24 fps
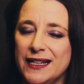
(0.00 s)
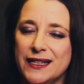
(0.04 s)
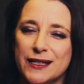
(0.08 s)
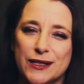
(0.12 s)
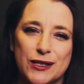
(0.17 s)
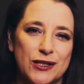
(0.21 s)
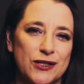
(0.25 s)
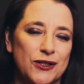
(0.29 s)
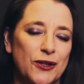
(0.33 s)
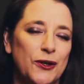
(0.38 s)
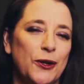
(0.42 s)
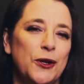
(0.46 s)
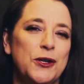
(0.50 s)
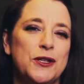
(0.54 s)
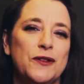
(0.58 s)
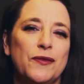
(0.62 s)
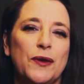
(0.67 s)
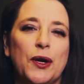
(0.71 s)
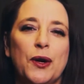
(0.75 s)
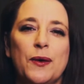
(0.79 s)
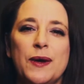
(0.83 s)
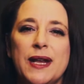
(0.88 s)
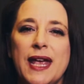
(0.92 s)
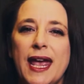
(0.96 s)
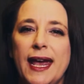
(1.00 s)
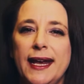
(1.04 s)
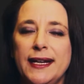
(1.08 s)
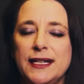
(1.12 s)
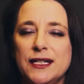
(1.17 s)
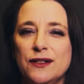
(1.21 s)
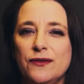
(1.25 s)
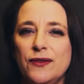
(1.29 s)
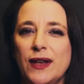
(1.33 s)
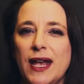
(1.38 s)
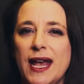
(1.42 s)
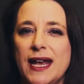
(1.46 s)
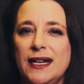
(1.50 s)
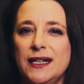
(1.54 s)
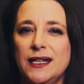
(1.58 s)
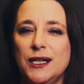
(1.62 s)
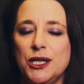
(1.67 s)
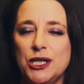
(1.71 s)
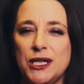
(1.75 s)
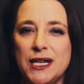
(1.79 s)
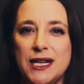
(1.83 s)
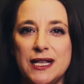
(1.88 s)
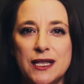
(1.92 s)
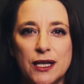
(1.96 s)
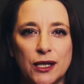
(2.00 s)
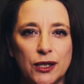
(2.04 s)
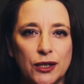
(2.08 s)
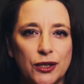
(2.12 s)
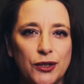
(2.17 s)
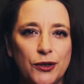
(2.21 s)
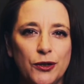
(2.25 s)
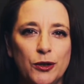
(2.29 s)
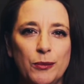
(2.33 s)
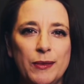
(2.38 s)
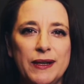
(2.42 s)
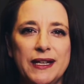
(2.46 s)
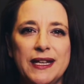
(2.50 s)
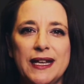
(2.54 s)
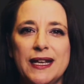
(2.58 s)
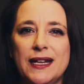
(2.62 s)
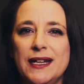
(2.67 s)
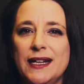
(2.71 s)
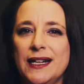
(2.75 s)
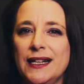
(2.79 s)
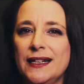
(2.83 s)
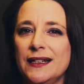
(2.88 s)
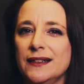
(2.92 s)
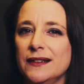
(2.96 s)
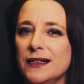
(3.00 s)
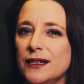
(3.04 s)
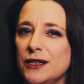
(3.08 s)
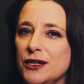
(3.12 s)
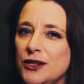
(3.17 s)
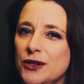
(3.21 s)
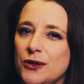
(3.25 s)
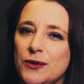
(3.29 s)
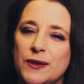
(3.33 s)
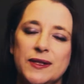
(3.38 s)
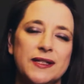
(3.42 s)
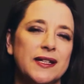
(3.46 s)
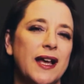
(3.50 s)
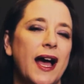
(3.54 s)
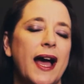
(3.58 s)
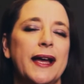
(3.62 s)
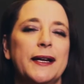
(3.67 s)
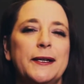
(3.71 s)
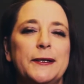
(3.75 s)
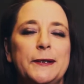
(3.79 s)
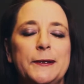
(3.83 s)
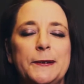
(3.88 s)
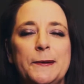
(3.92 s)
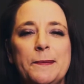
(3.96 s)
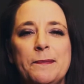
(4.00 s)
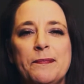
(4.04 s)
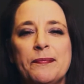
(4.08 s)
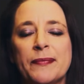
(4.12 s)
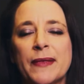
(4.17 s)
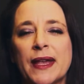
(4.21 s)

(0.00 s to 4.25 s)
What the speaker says: the surge of creative energy, the new beginning, the new cycle.